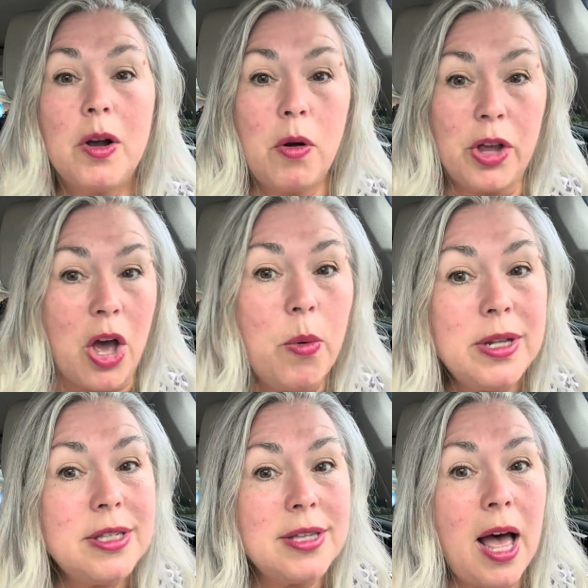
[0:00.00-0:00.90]
go
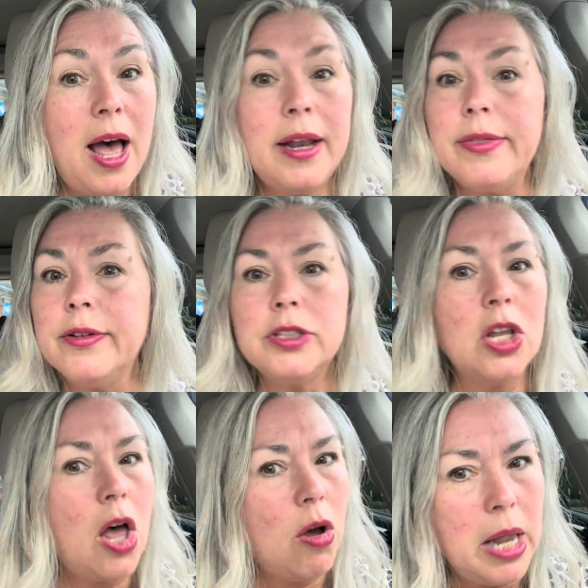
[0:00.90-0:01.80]
inside, and there's a
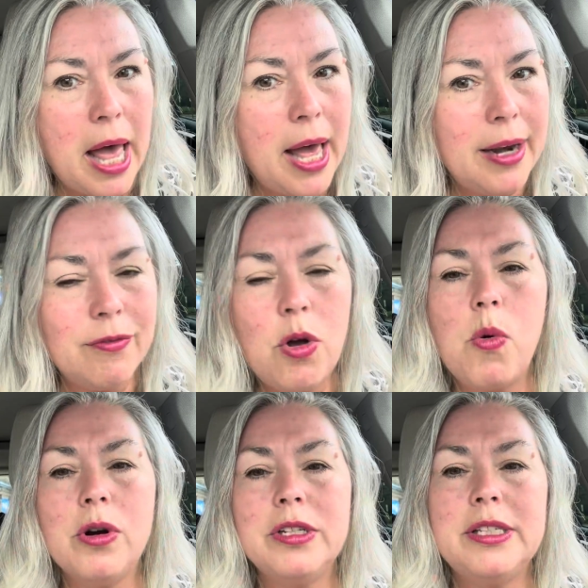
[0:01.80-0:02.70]
long line, of
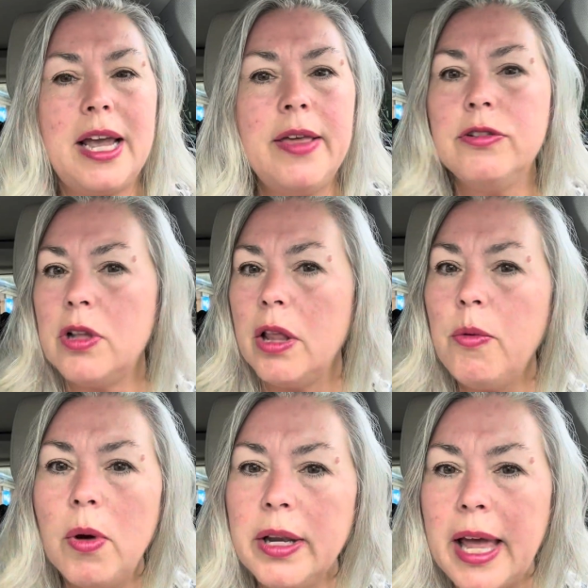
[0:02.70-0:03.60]
course, and there's only
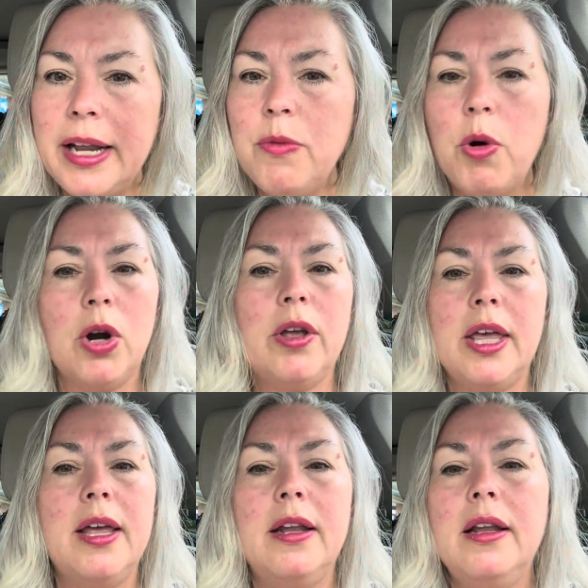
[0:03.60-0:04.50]
one lady
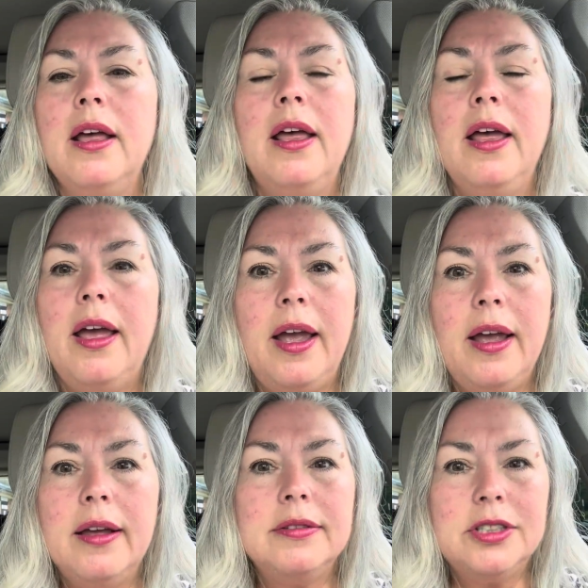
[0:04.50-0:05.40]
working.
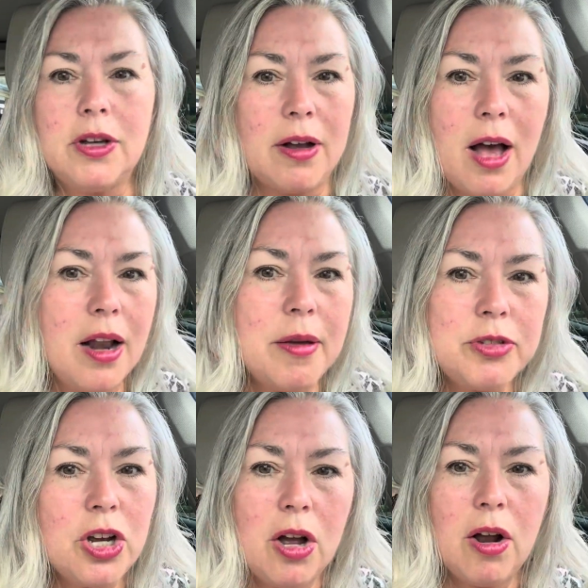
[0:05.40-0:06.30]
And so I got up
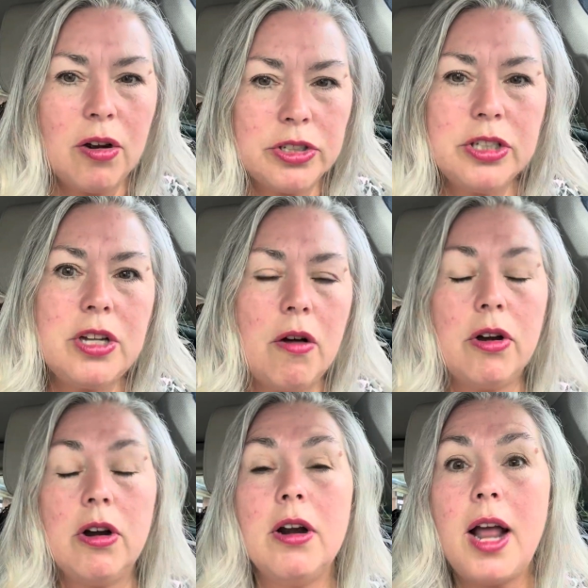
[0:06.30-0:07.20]
to talk to
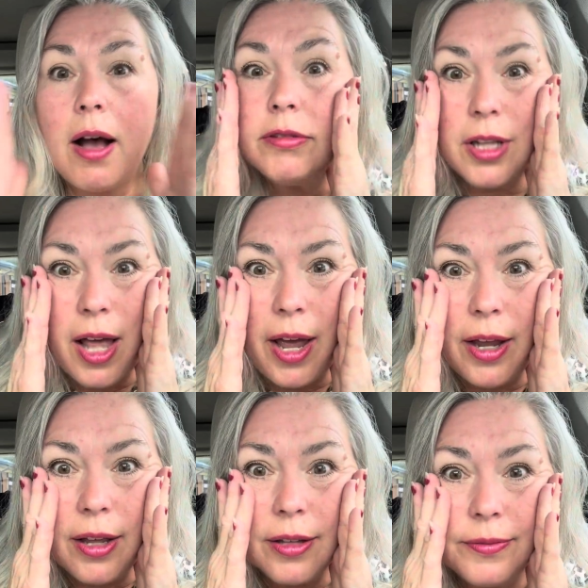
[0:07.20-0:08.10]
her, and I was
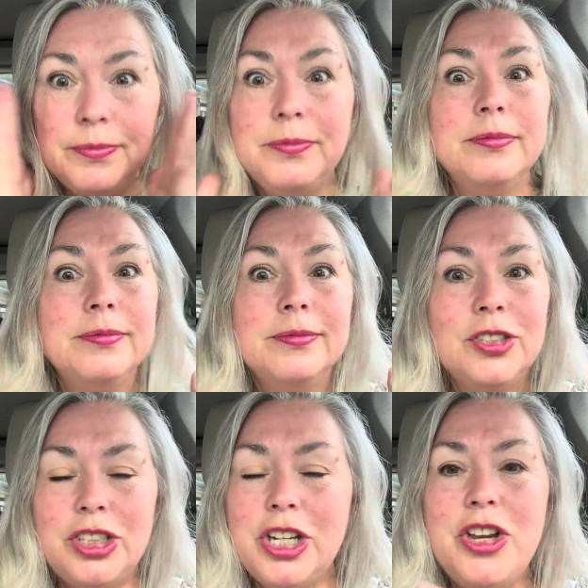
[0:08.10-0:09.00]
like,
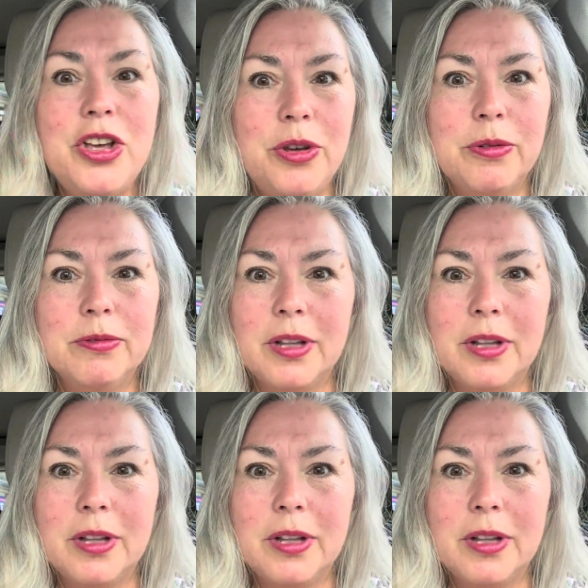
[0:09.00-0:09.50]
she knew